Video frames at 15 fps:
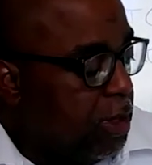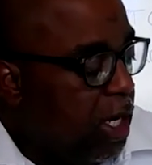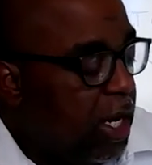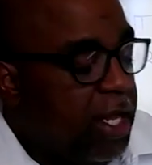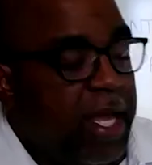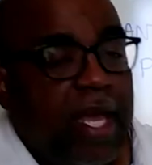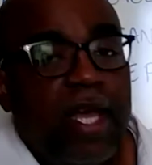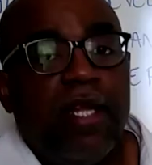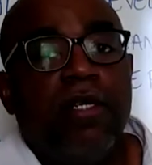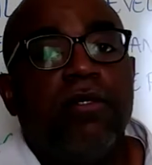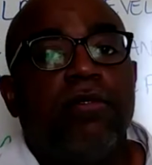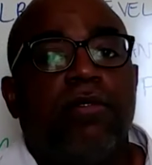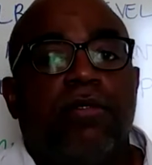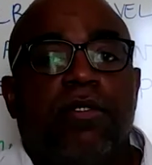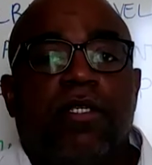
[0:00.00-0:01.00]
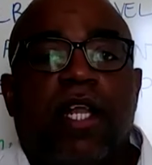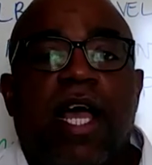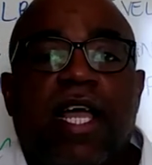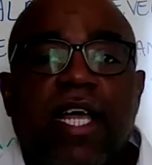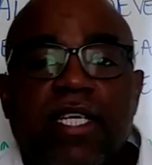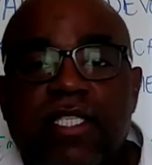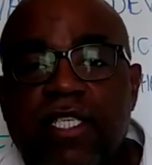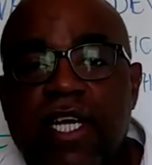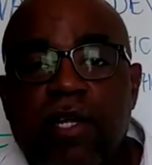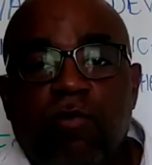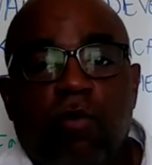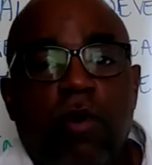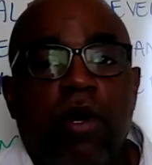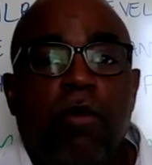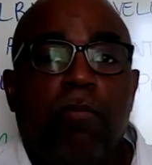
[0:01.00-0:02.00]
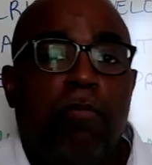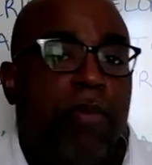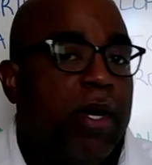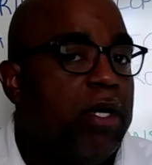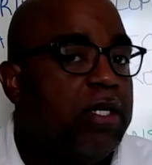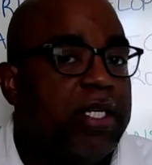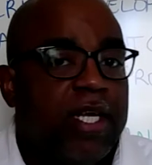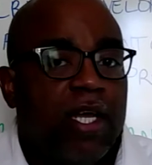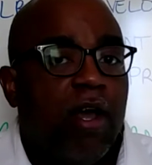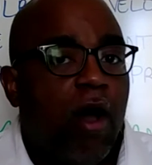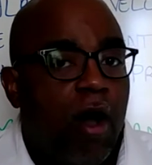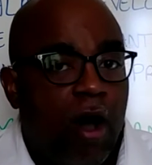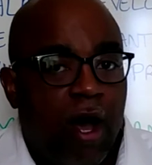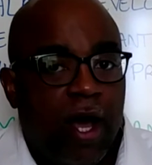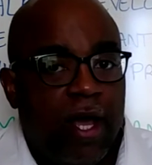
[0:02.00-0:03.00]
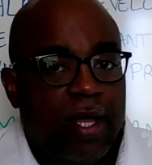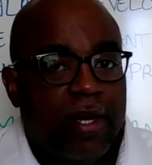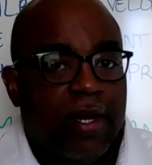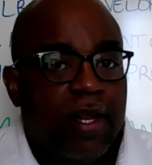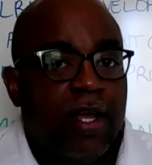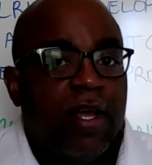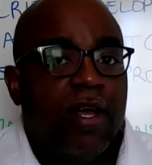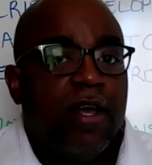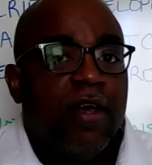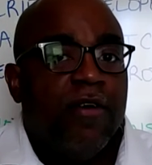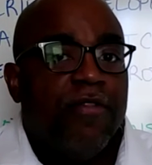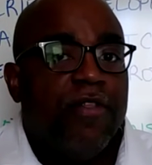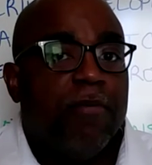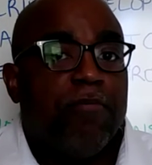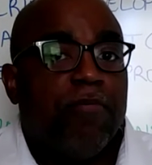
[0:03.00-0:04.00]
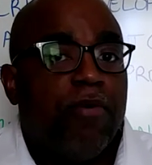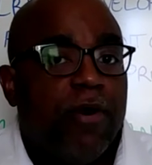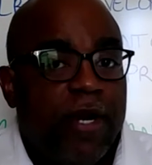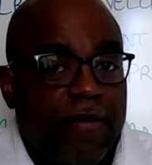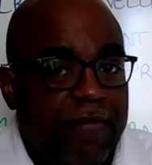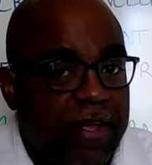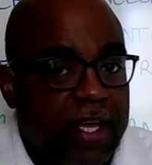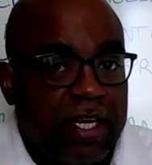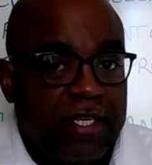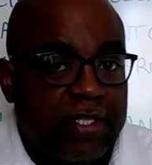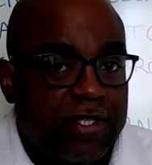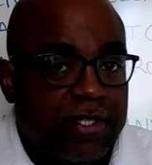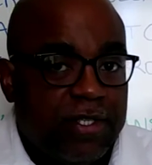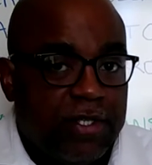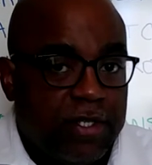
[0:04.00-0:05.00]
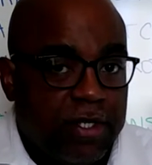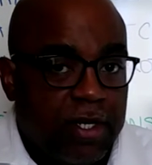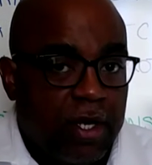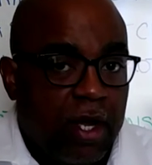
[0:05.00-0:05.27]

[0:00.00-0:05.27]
again, like I said, we're building on the previous